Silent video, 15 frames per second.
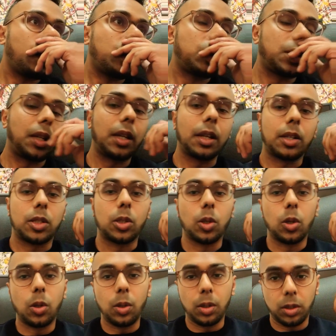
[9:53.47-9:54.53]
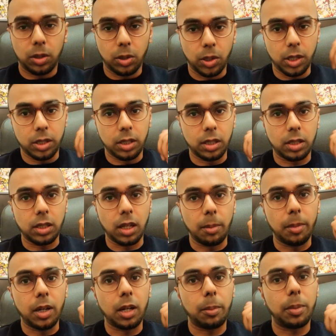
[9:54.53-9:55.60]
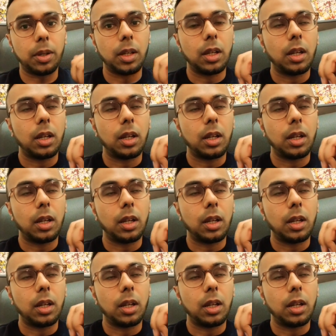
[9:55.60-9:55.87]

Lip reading: So just to sum up,